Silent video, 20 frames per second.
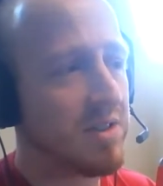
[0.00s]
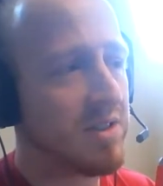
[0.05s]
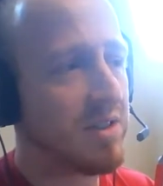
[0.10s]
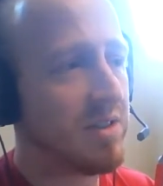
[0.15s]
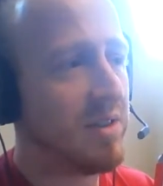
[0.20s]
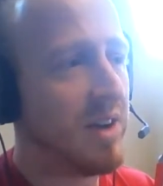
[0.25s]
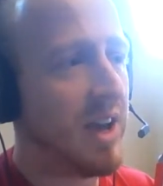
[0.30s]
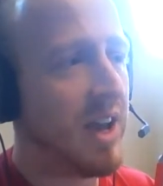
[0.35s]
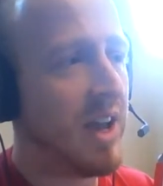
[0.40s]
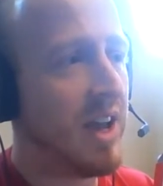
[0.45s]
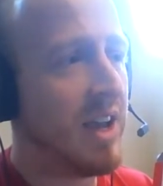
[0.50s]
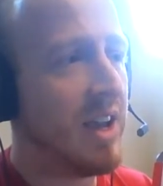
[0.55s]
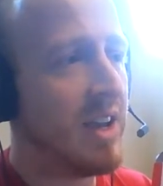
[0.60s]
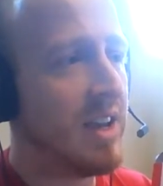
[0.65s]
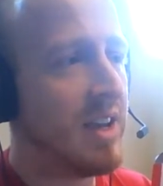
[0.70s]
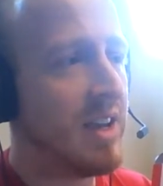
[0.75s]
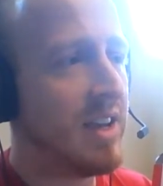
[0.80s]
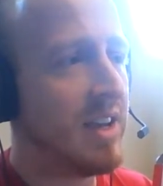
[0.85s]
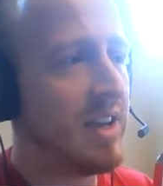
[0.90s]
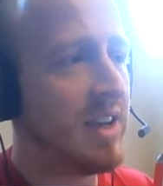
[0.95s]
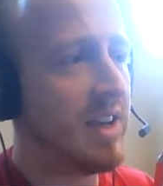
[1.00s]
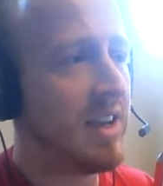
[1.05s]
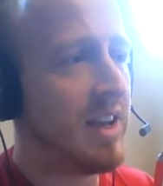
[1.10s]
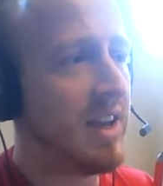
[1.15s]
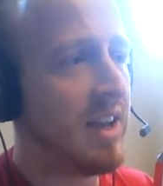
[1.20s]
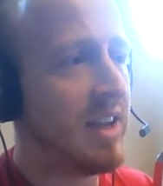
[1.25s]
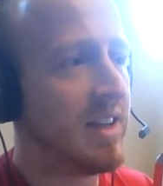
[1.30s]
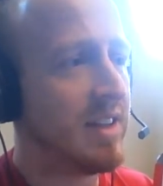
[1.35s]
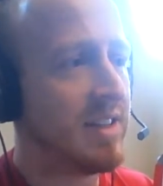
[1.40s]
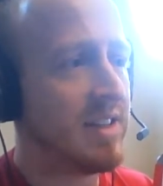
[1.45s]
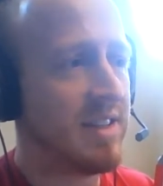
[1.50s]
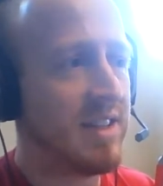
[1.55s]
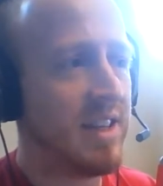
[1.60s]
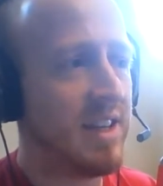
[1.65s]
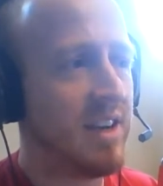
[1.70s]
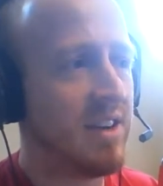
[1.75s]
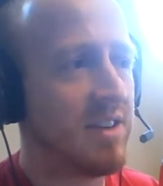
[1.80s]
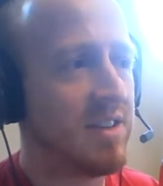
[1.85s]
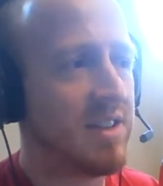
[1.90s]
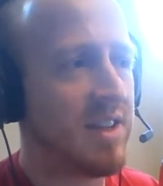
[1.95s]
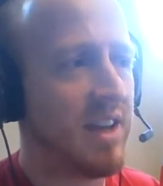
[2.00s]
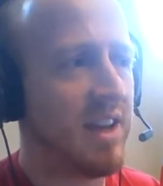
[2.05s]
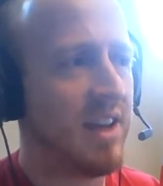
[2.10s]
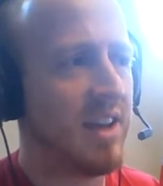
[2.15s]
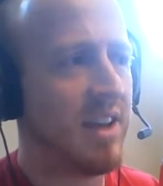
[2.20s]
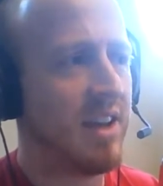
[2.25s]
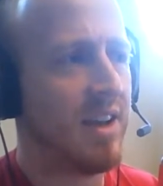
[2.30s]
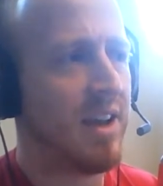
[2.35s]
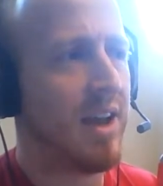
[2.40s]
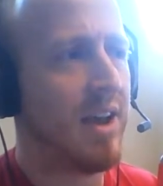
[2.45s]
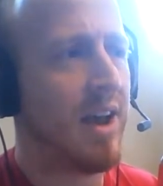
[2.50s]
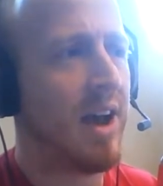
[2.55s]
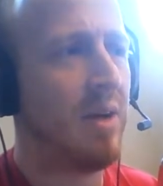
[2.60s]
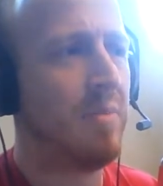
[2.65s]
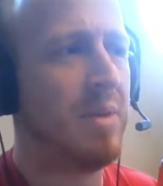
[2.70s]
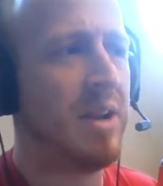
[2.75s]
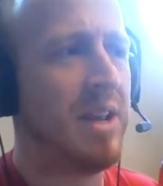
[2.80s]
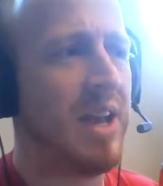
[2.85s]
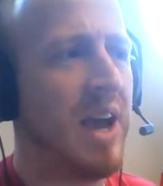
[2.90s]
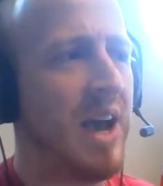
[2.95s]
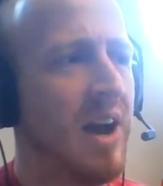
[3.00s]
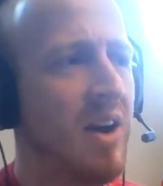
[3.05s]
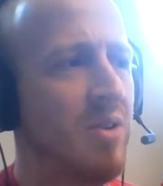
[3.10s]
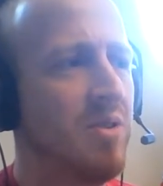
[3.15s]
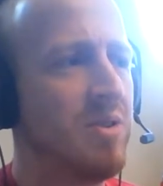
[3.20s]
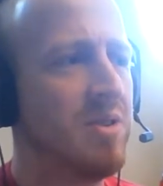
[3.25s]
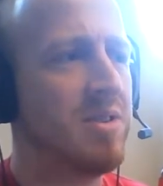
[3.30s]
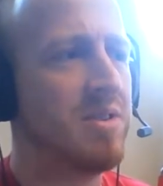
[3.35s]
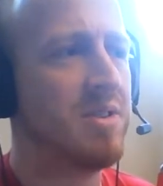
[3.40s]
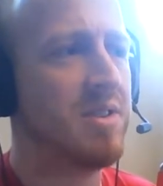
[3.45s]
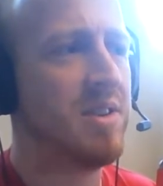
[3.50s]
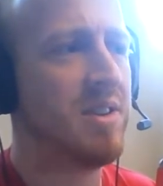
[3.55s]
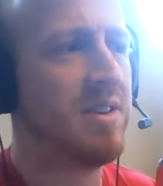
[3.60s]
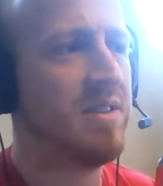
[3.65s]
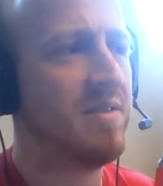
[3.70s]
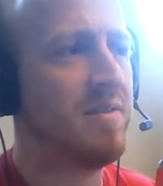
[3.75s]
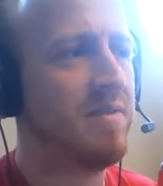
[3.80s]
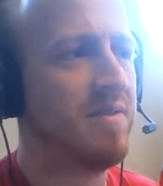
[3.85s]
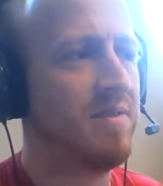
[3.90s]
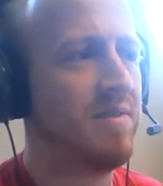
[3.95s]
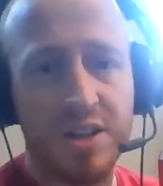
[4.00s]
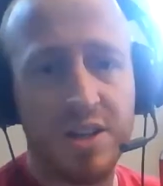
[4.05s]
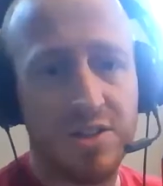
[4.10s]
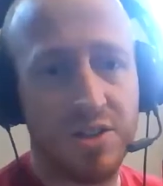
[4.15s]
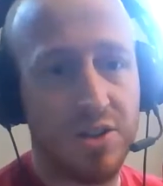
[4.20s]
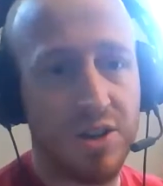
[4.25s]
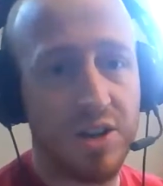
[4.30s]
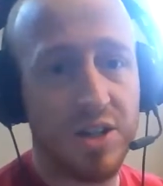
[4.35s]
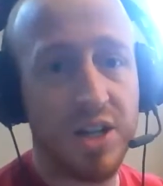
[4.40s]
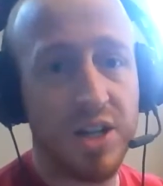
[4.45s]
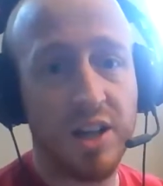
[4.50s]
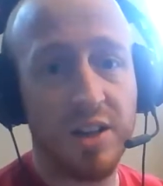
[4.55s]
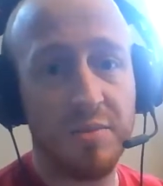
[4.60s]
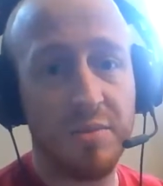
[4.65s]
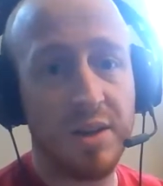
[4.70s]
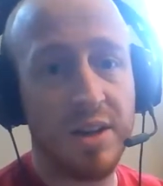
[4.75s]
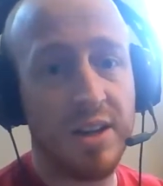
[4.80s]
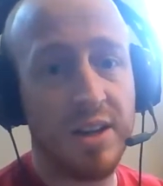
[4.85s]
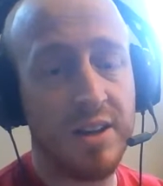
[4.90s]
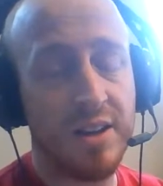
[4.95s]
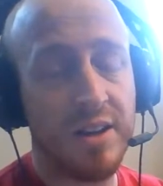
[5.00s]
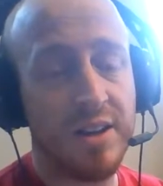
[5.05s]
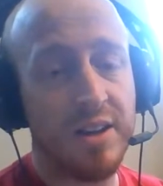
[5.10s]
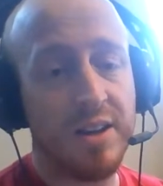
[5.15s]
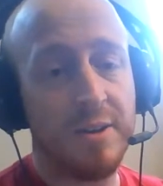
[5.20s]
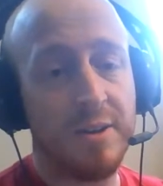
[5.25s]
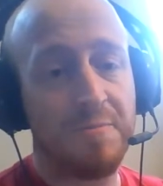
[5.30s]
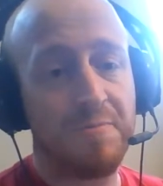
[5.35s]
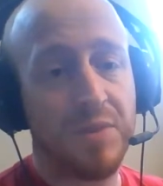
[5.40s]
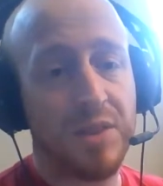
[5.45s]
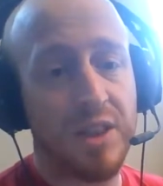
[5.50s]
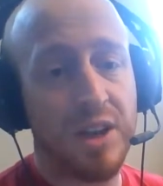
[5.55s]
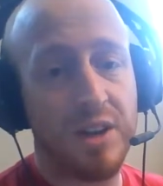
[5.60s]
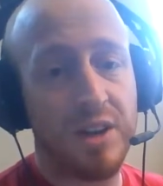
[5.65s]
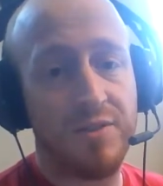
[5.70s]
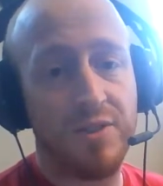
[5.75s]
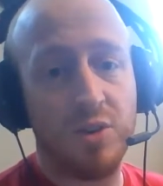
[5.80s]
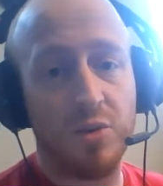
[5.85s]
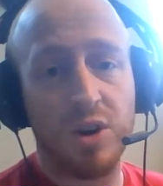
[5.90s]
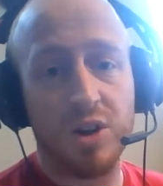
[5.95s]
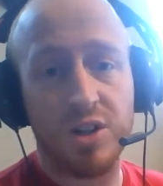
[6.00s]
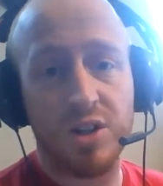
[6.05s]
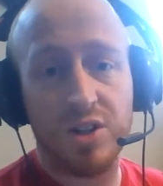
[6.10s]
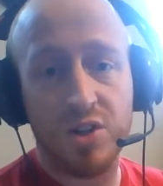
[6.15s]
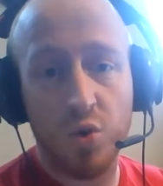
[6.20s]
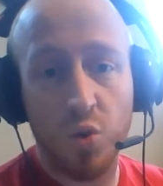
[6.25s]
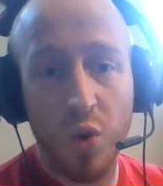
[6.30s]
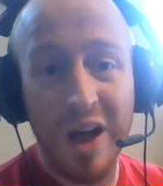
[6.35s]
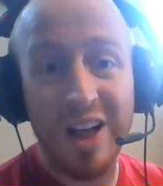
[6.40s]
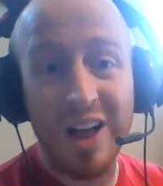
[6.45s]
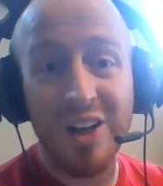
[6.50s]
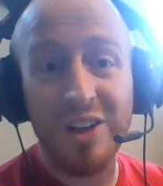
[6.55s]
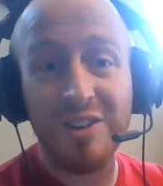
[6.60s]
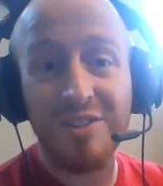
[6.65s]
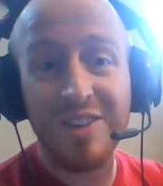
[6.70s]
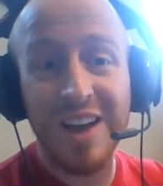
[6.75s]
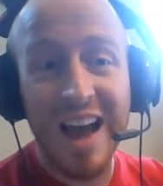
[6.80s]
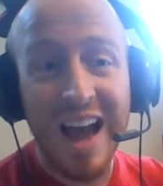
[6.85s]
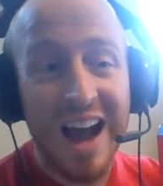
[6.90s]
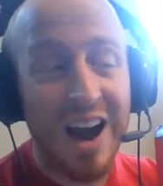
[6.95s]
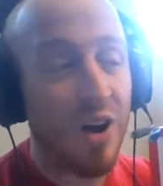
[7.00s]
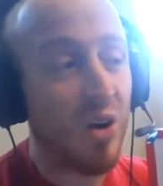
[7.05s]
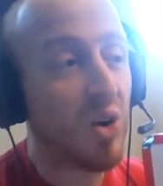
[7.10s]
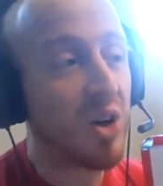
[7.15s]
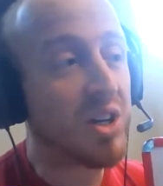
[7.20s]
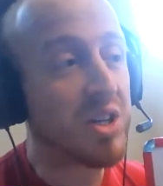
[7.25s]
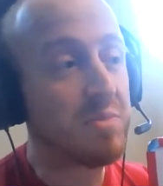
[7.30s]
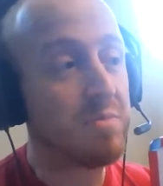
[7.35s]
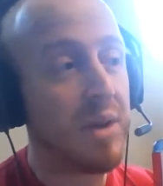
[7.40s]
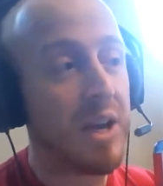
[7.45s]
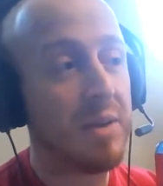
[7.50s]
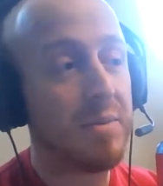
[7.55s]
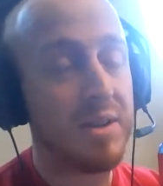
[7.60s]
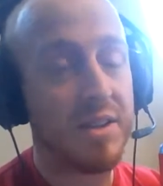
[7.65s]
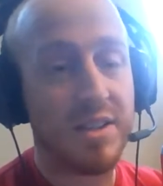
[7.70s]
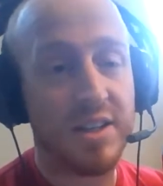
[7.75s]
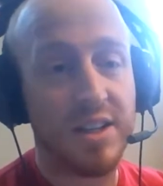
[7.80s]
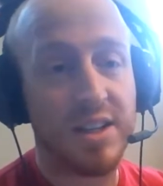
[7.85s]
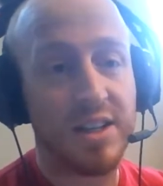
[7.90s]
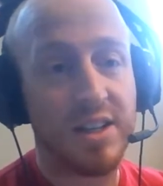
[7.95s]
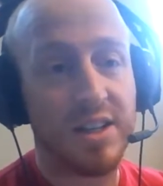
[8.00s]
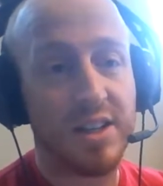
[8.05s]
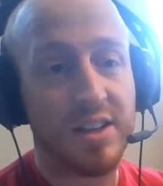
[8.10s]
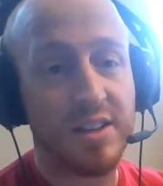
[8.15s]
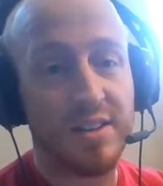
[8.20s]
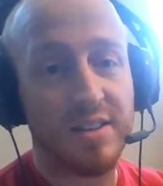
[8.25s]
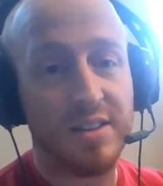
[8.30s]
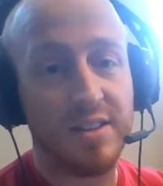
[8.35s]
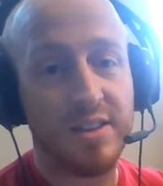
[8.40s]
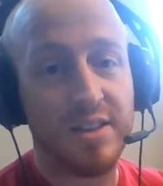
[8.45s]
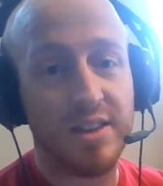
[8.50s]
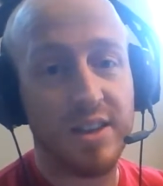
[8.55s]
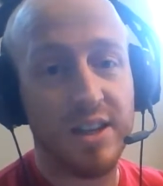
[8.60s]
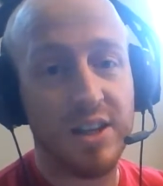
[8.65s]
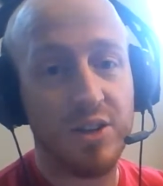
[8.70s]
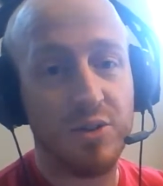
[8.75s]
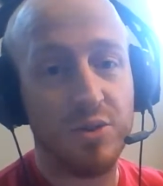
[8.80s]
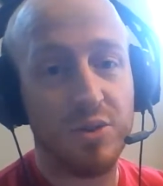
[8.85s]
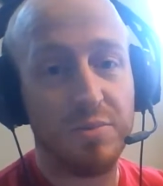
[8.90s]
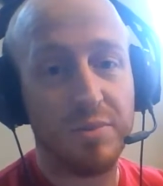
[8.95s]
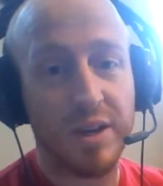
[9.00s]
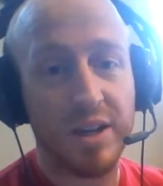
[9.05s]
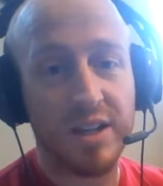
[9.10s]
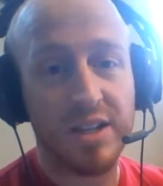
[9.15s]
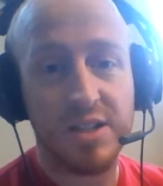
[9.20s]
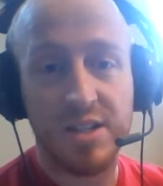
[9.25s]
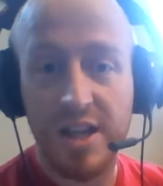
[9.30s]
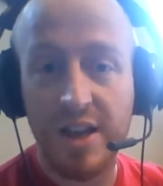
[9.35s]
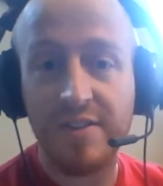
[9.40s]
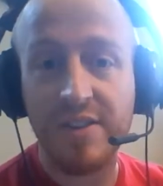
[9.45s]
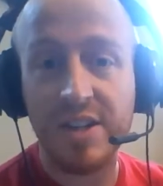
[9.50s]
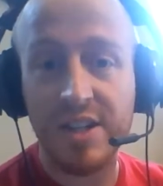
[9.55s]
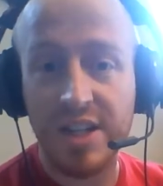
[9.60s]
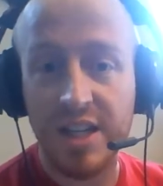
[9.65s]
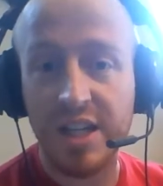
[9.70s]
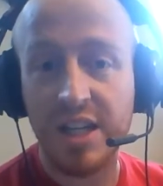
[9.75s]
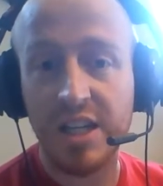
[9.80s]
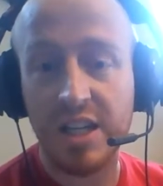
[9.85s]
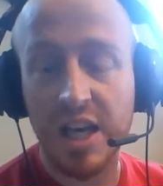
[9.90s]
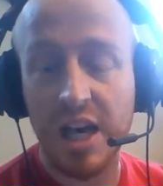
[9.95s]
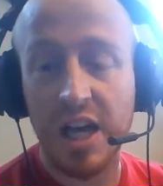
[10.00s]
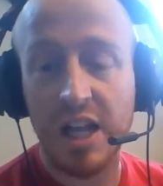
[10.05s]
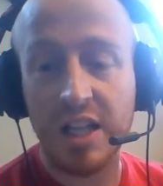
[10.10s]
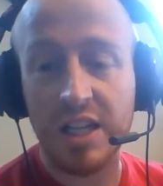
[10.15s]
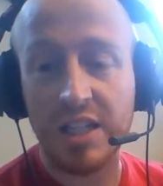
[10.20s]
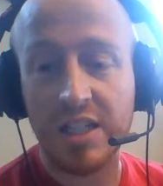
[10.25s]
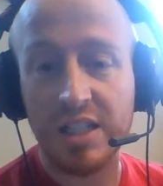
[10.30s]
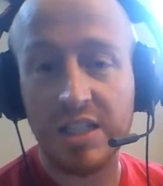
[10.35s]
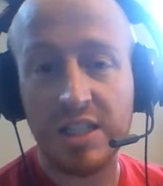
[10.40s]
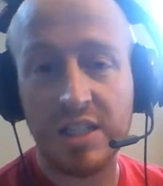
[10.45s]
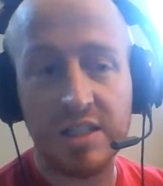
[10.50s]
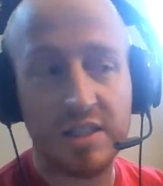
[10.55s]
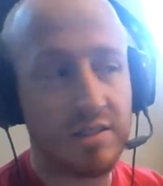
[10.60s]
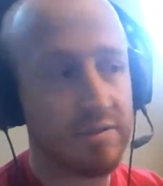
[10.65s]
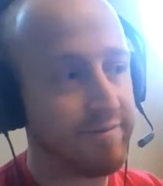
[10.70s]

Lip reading: So A and C are saying how many hours if, so you're telling me that if you worked 12 hours babysitting, then you would make $17.